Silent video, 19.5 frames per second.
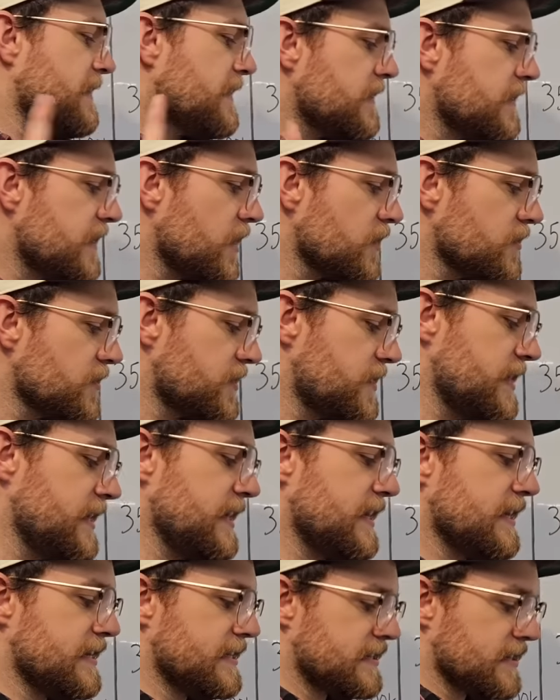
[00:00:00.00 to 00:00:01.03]
then the other thing
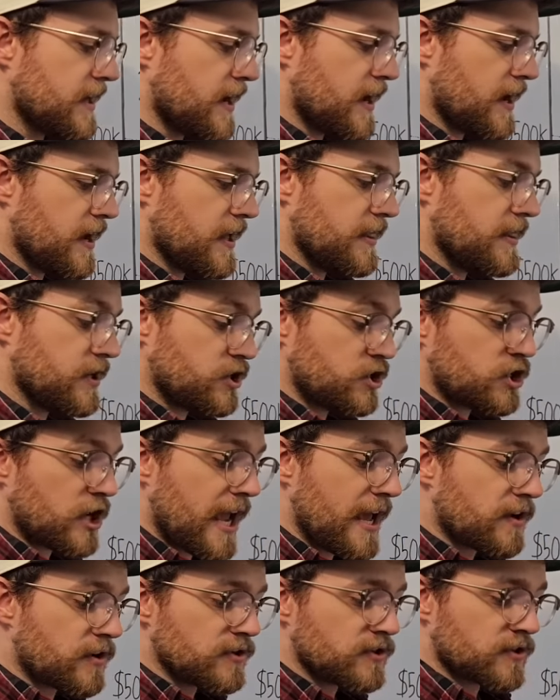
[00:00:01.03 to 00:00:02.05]
is uh, the
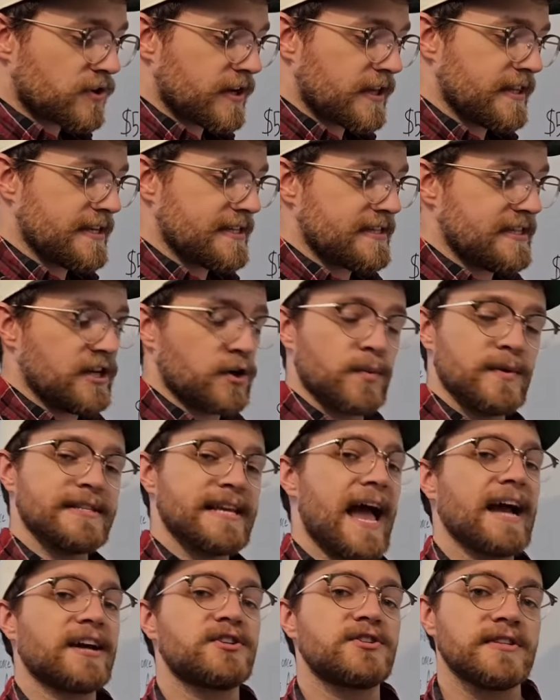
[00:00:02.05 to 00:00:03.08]
channel during this year was
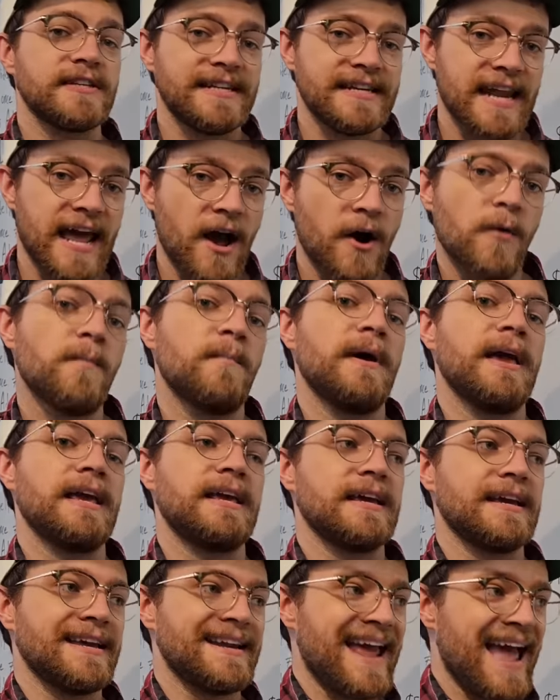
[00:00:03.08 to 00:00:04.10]
actually now making an